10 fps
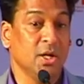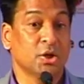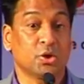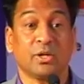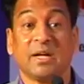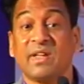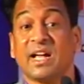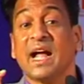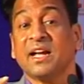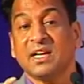so that we
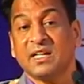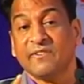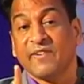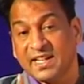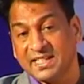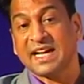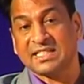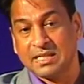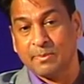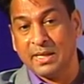can identify
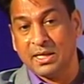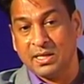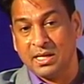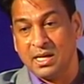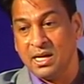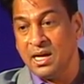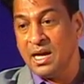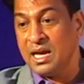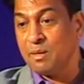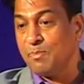taxability
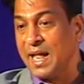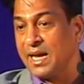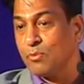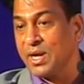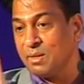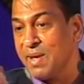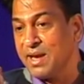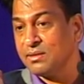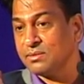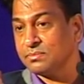in black and white
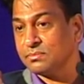manner.